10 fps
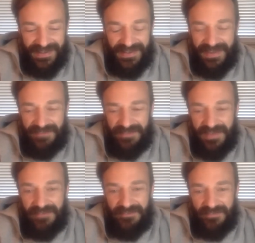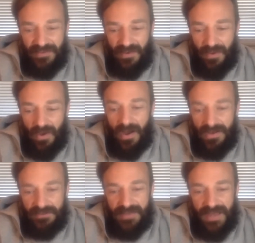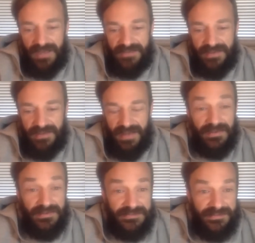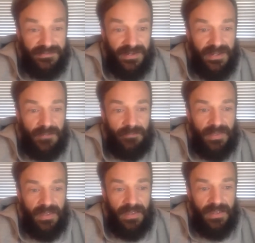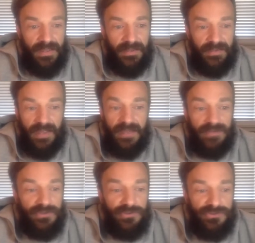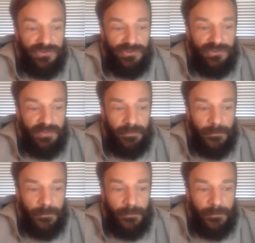They have awesome content on Instagram and YouTube.